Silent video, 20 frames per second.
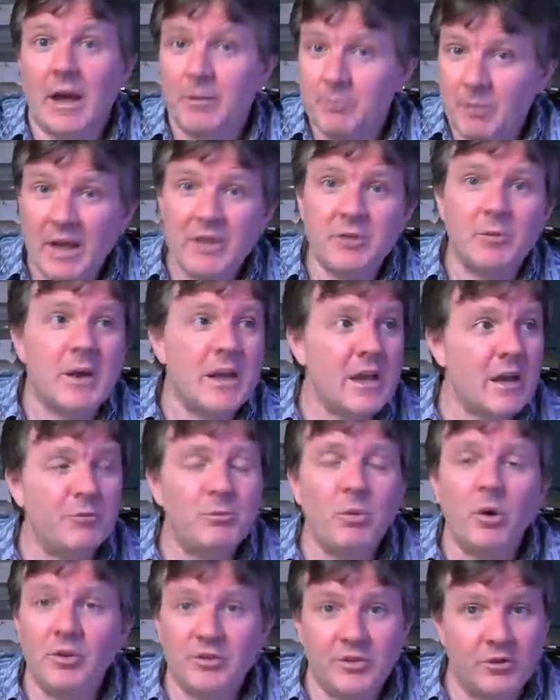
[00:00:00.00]
And by the way, I've
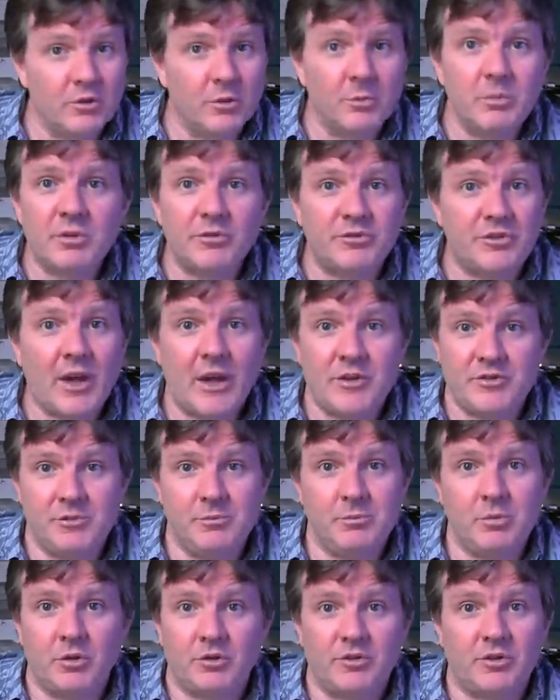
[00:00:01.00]
bought a number of
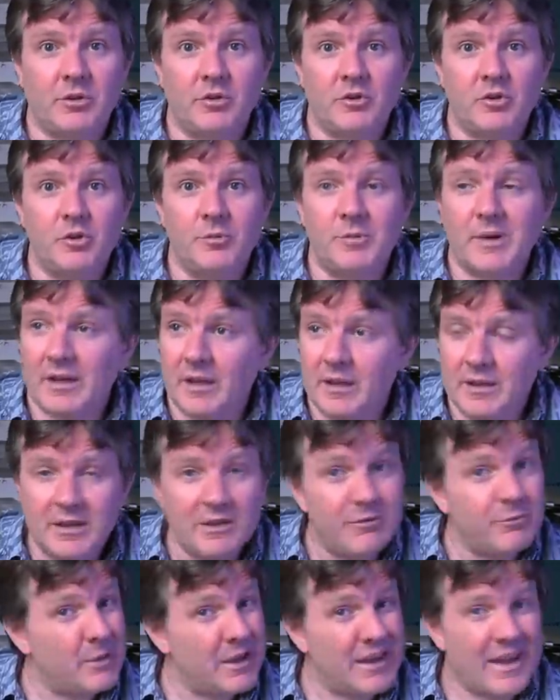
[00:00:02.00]
Taschen books on Kubrick, and
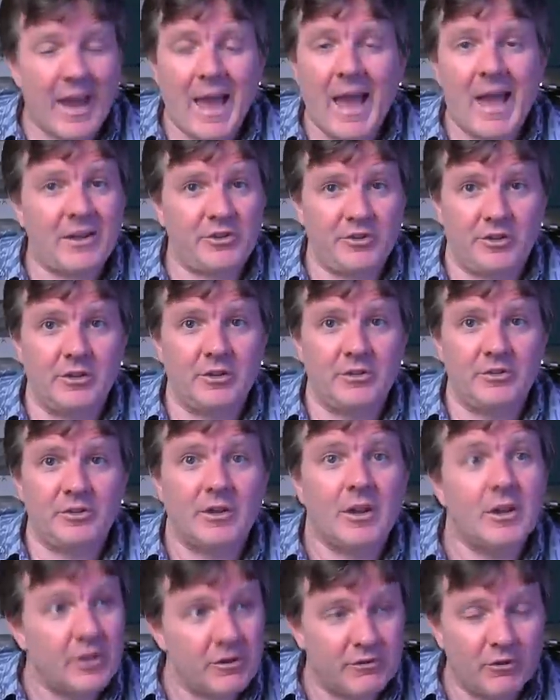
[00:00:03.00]
they've been excellent.
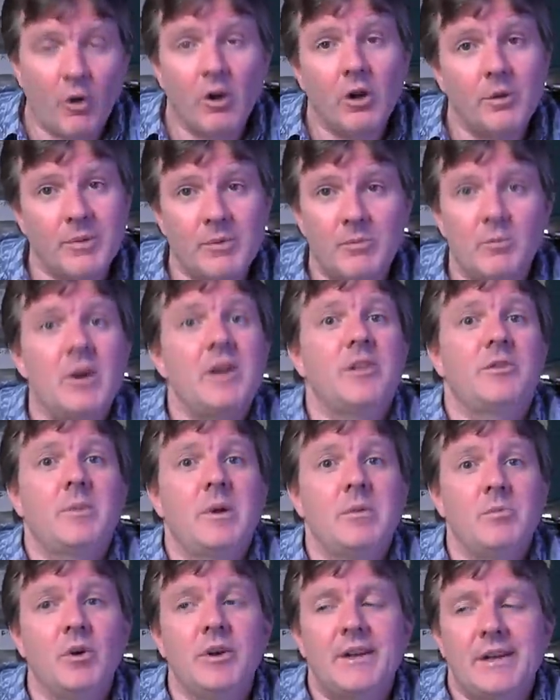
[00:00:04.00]
They've all been worth
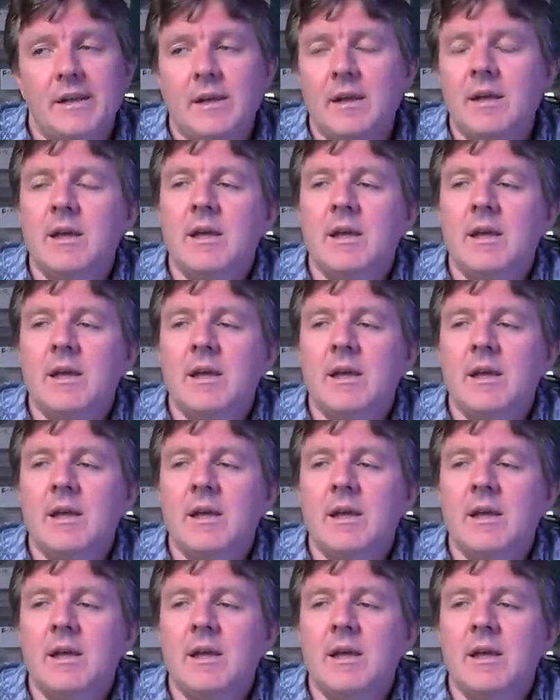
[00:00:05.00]
my money.